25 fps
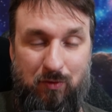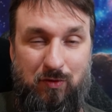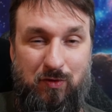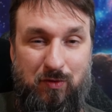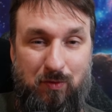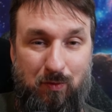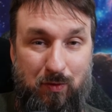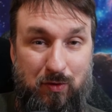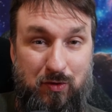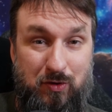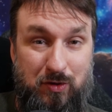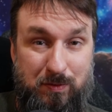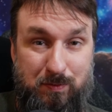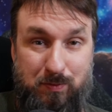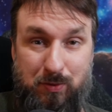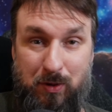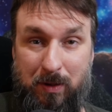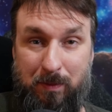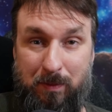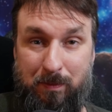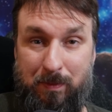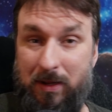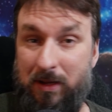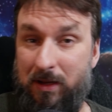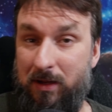which is
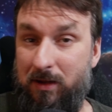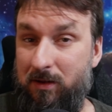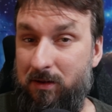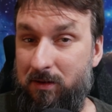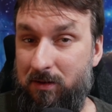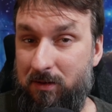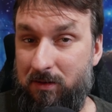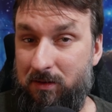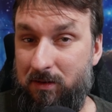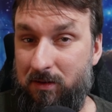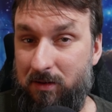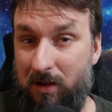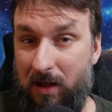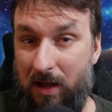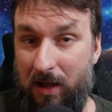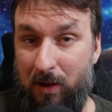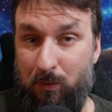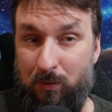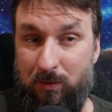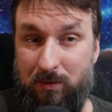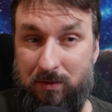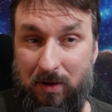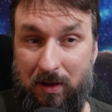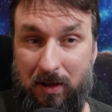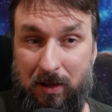pretty big, I
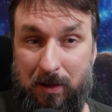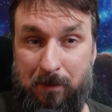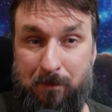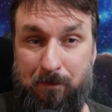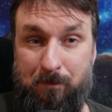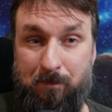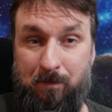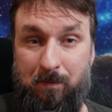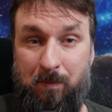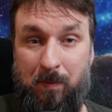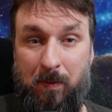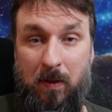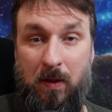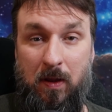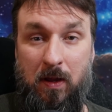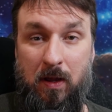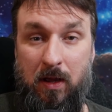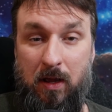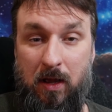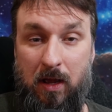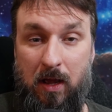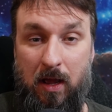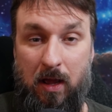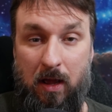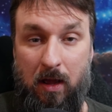would say.
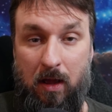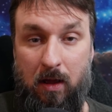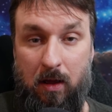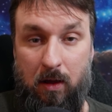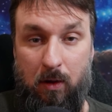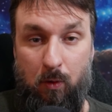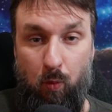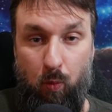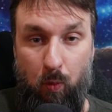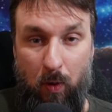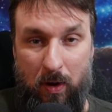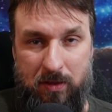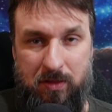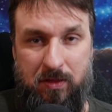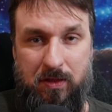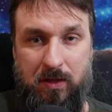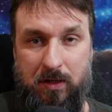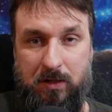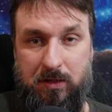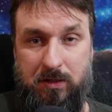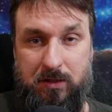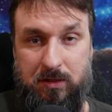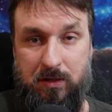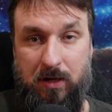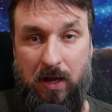With
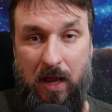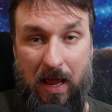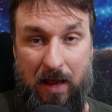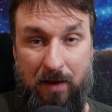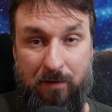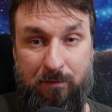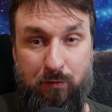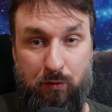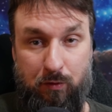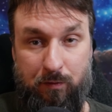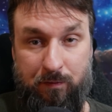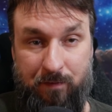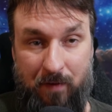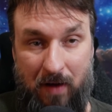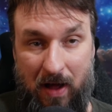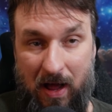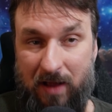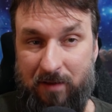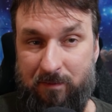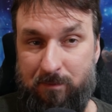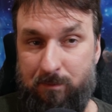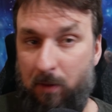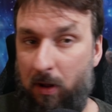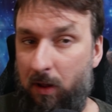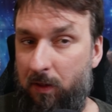this, and for
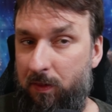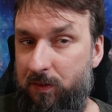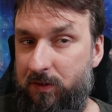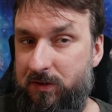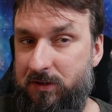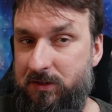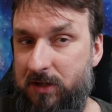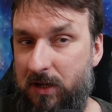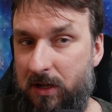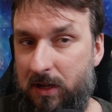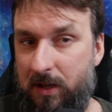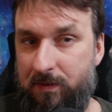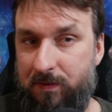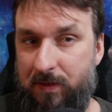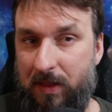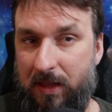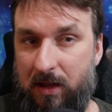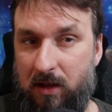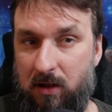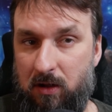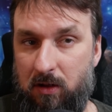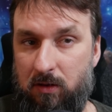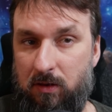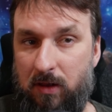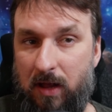5 months, they
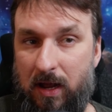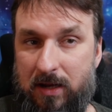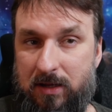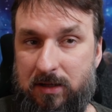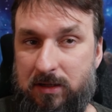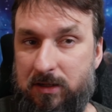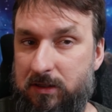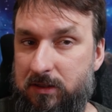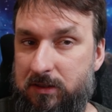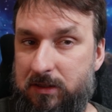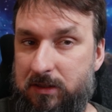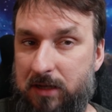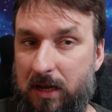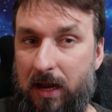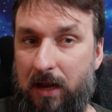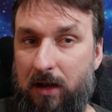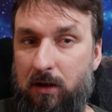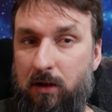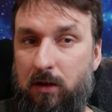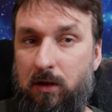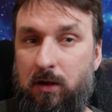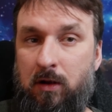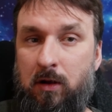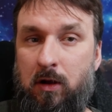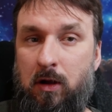collected
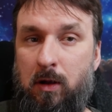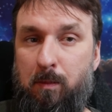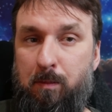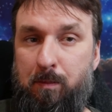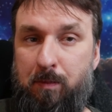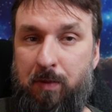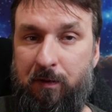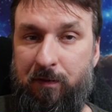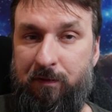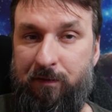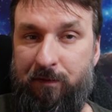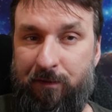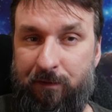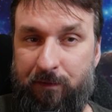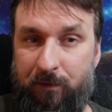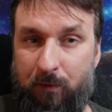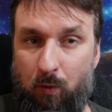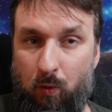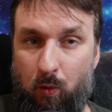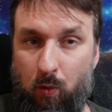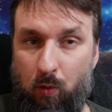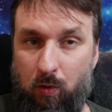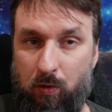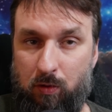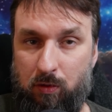data
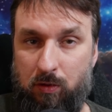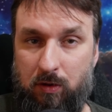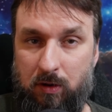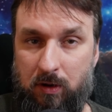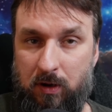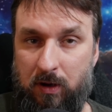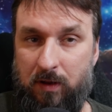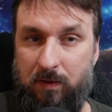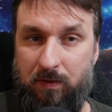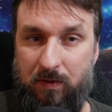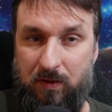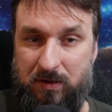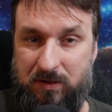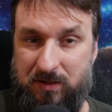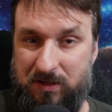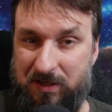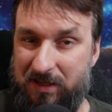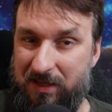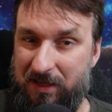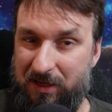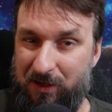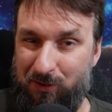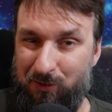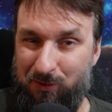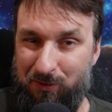before this
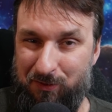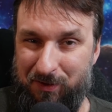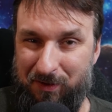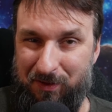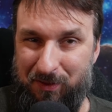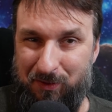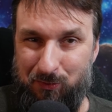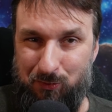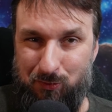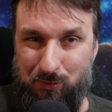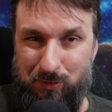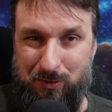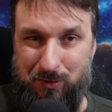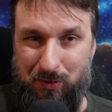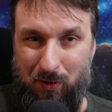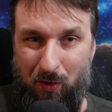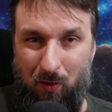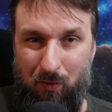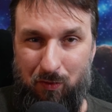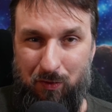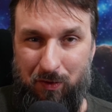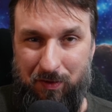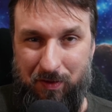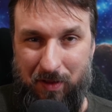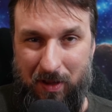yielded the
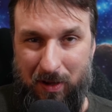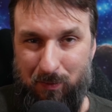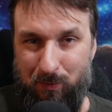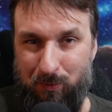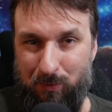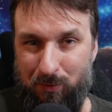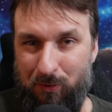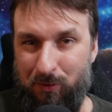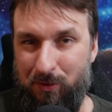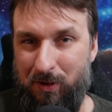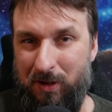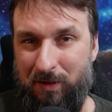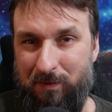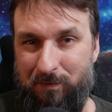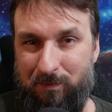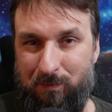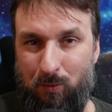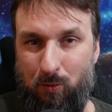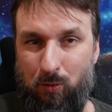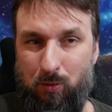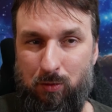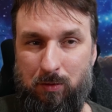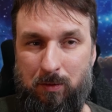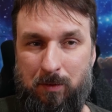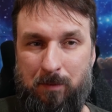result that they were looking
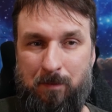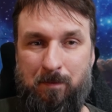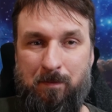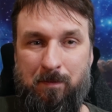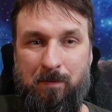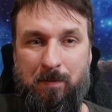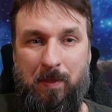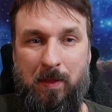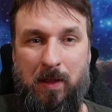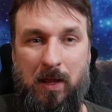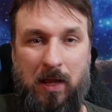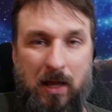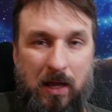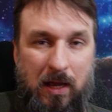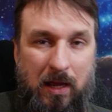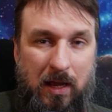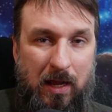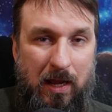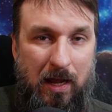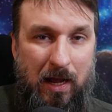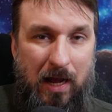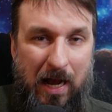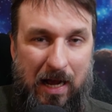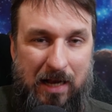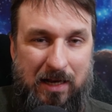for.
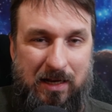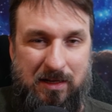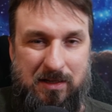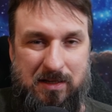In a